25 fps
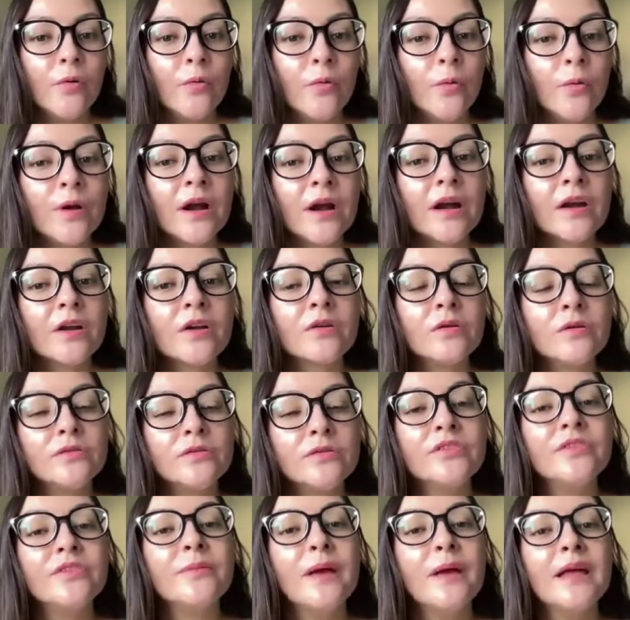we are
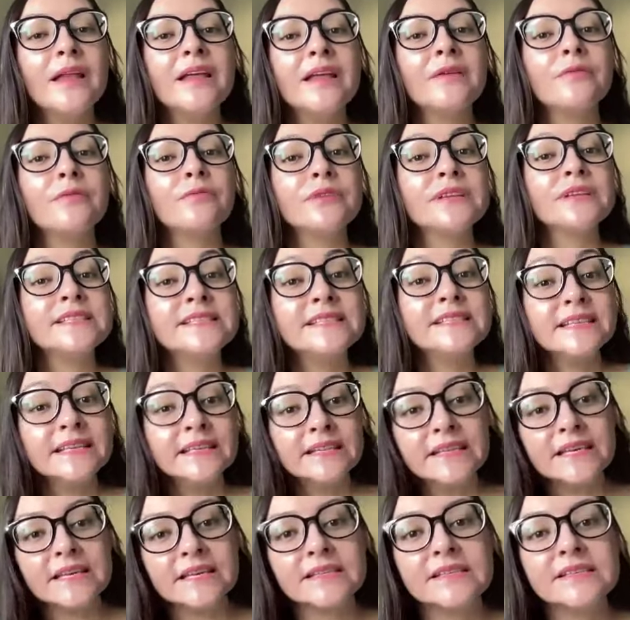cultivating
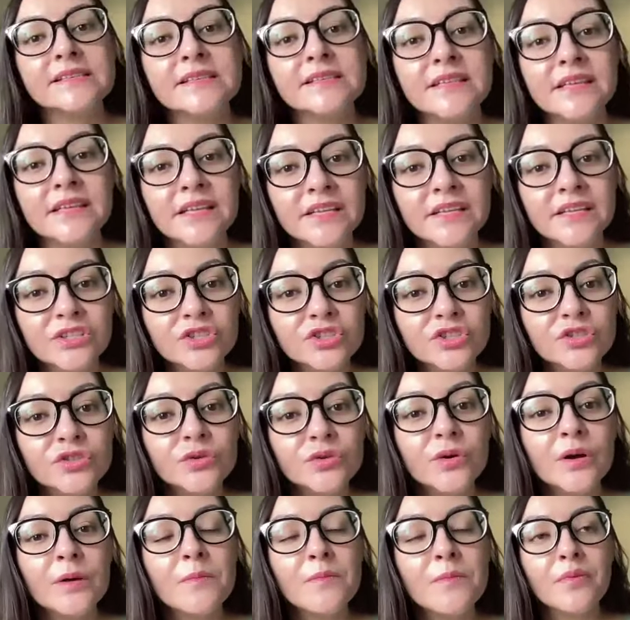resiliency
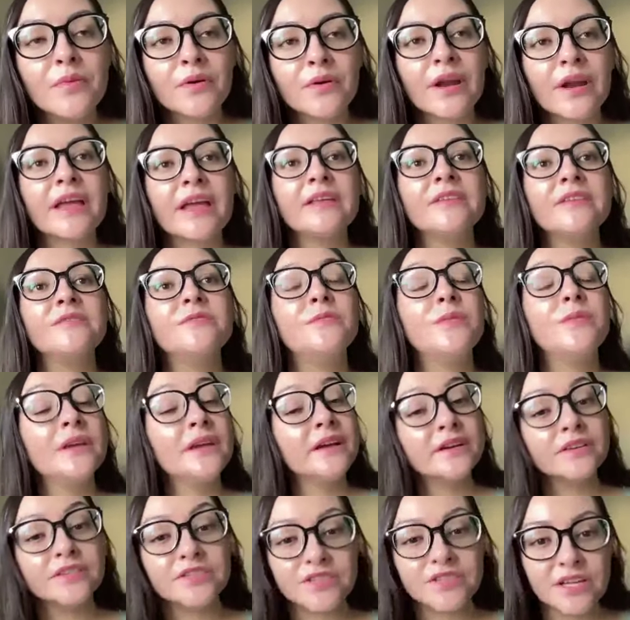to embrace
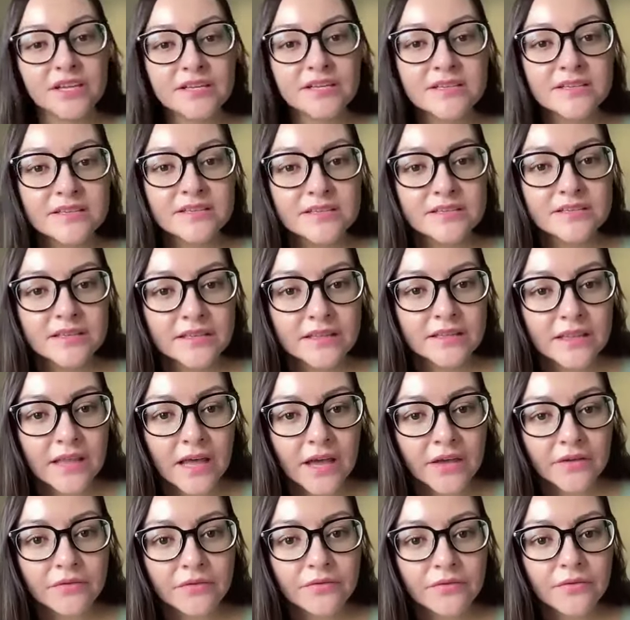bigger changes in
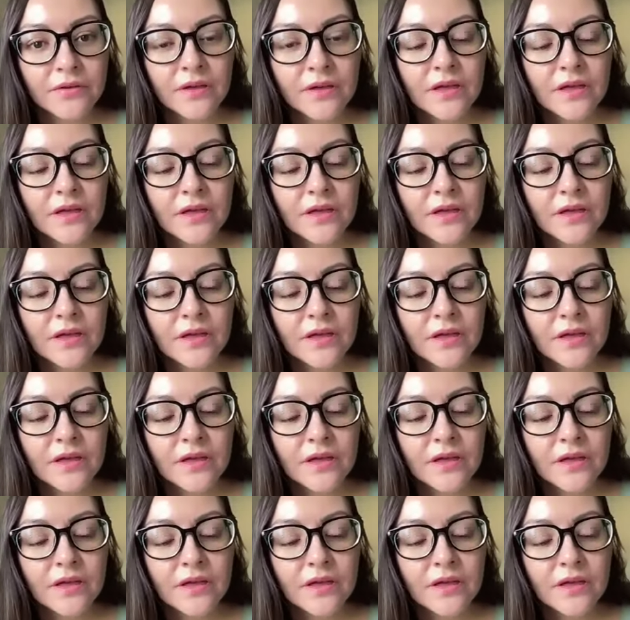life.